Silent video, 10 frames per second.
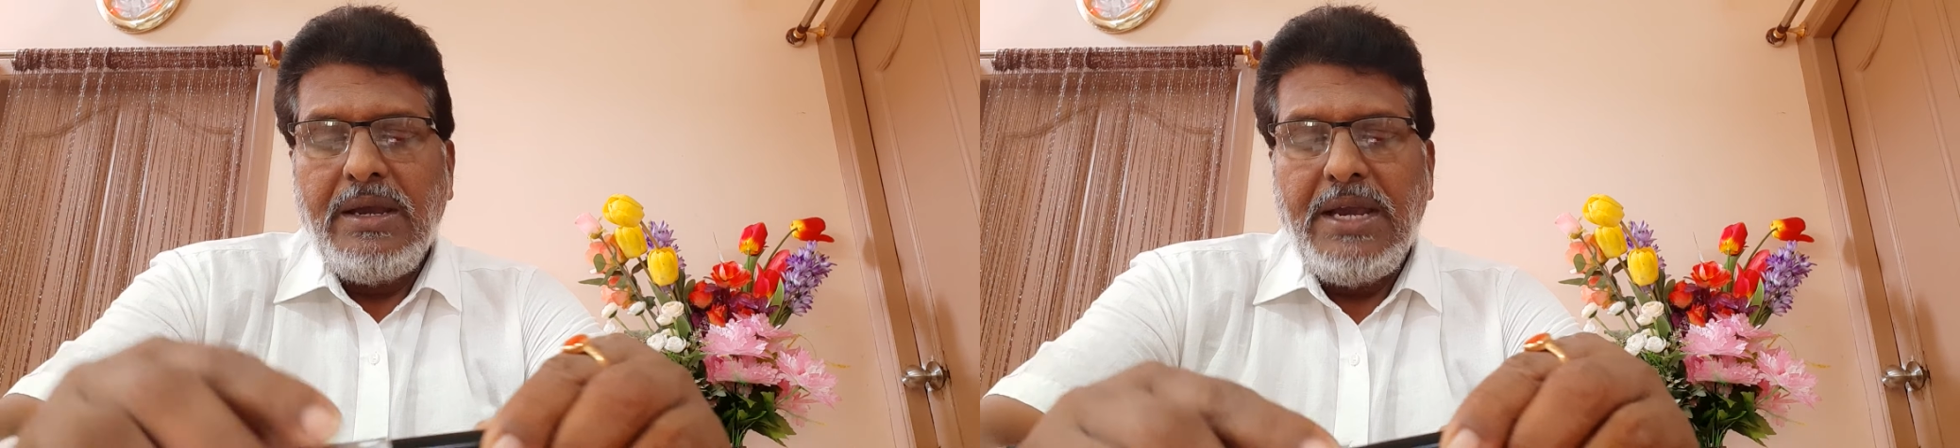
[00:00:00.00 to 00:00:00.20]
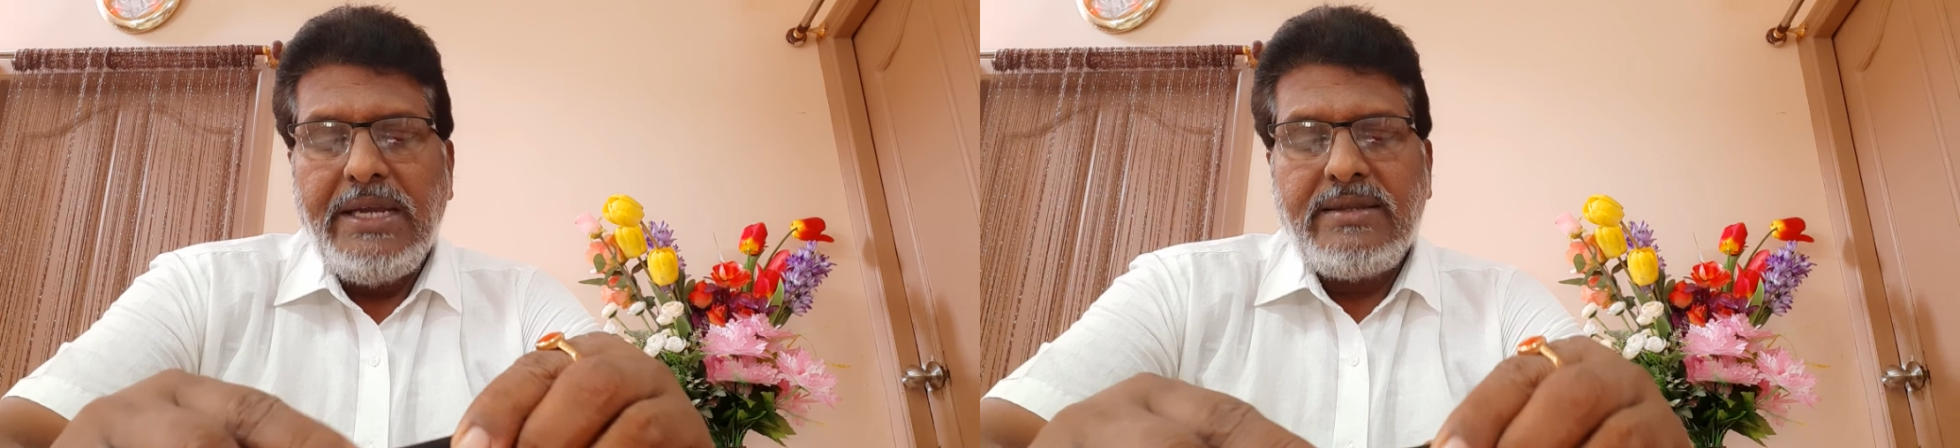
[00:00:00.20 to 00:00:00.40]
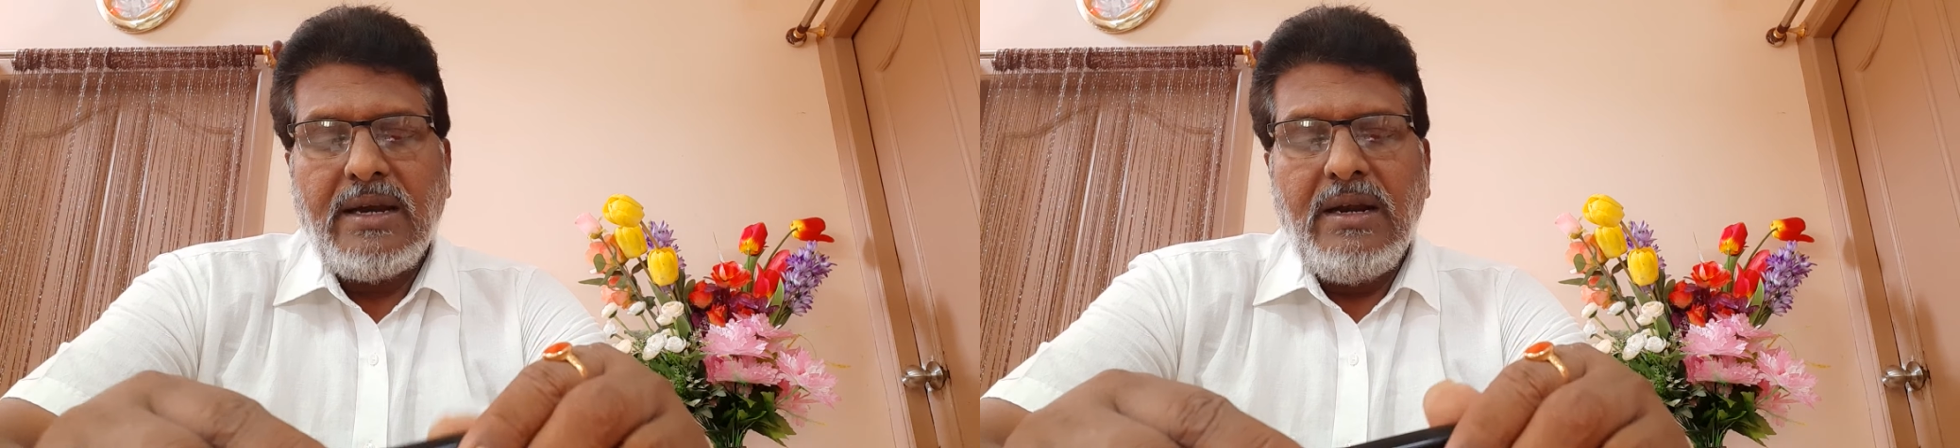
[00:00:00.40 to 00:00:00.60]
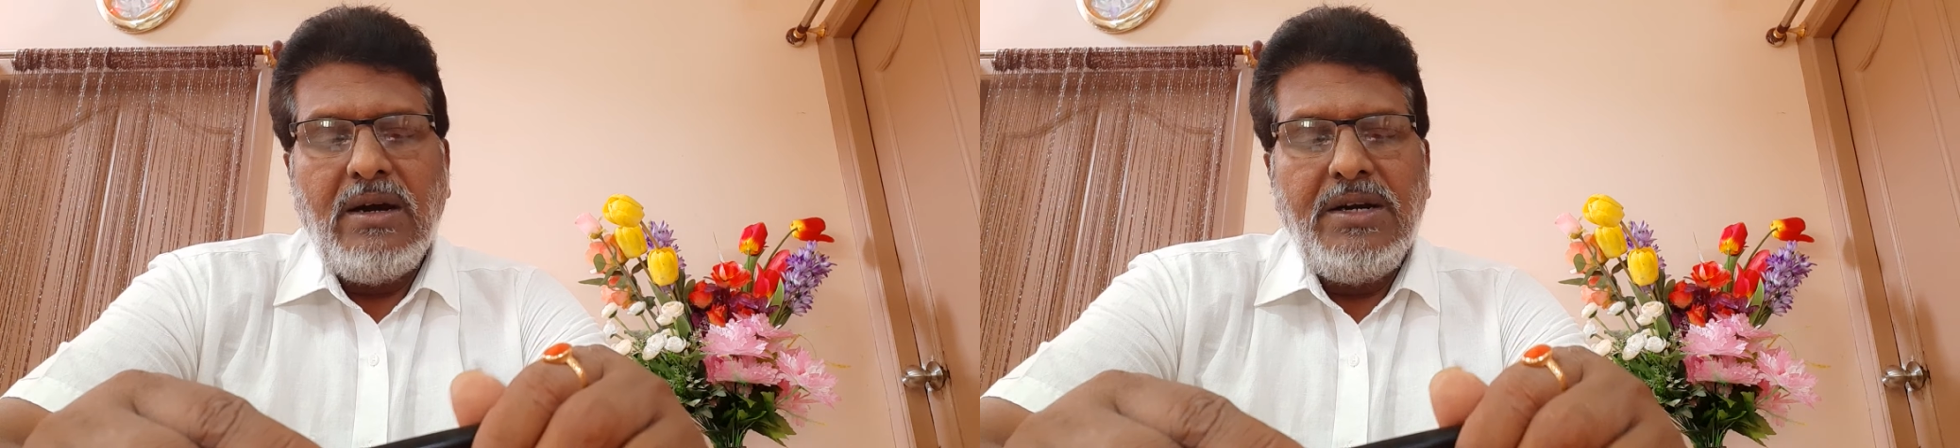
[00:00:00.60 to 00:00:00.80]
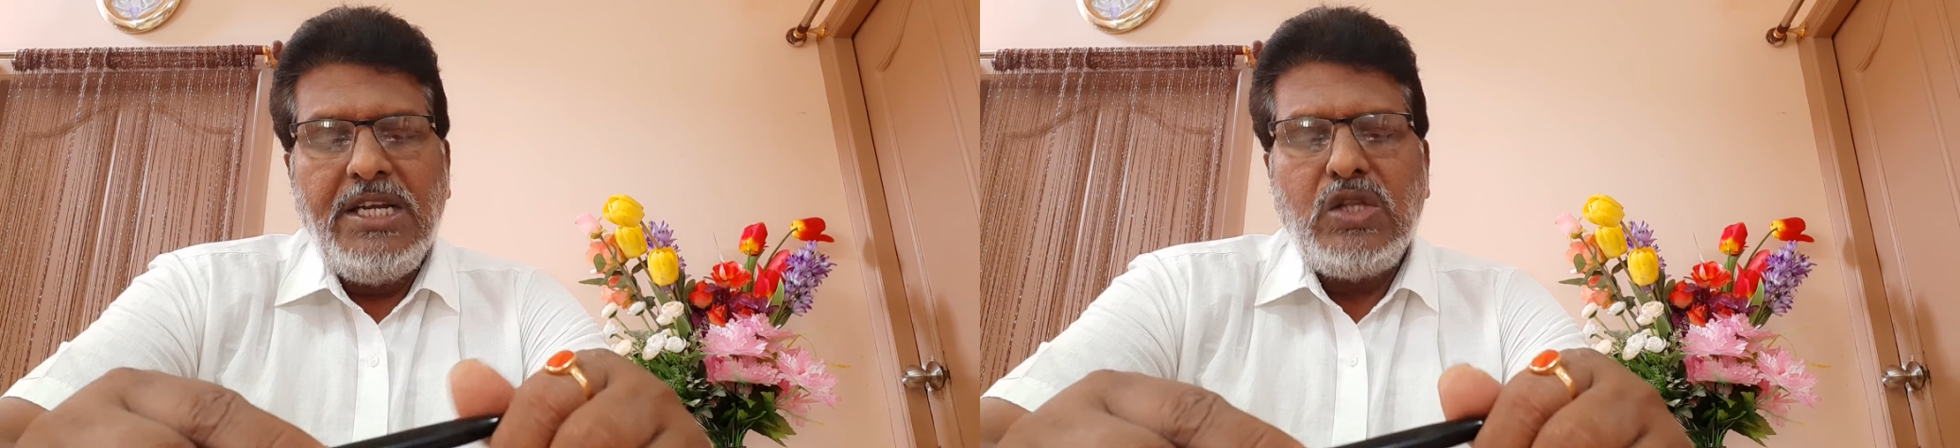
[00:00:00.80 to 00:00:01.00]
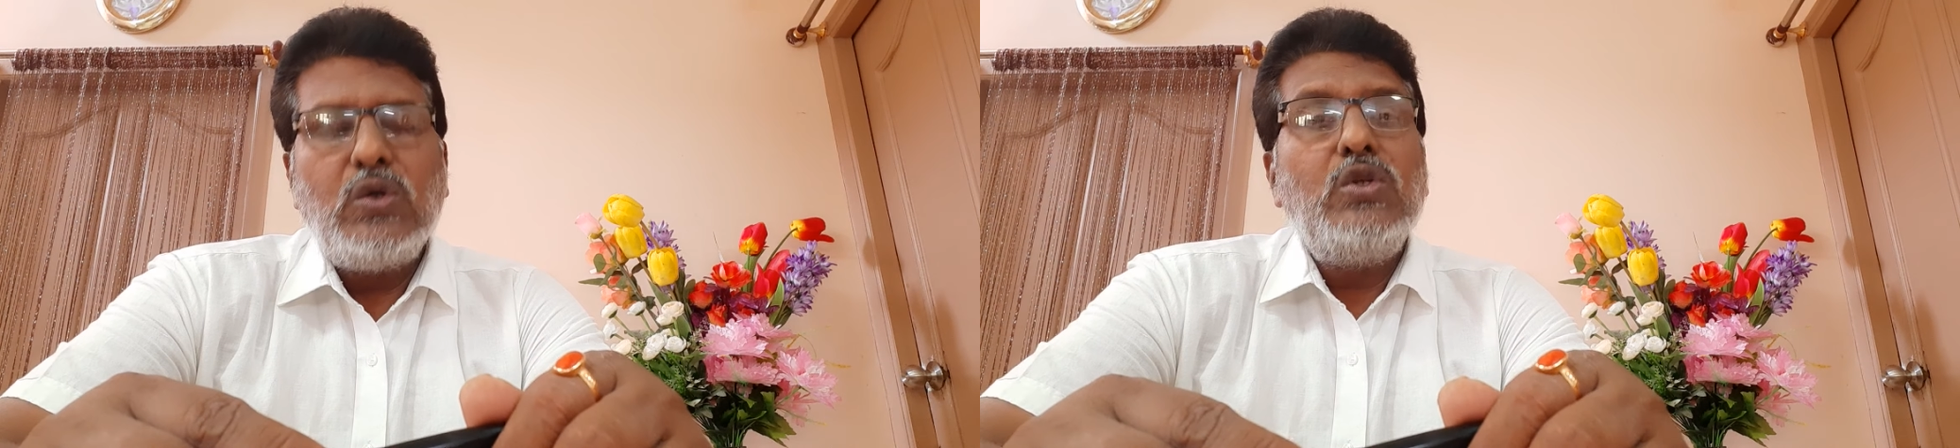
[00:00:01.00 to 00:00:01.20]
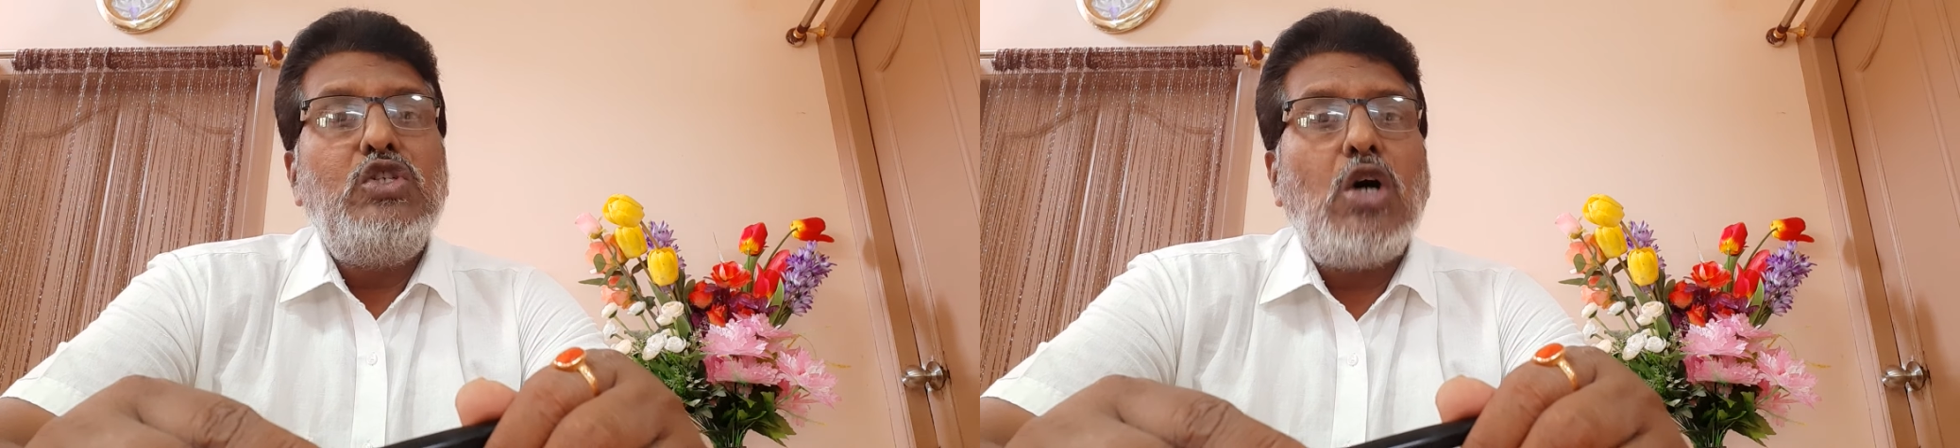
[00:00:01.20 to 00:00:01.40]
Eighth, learning through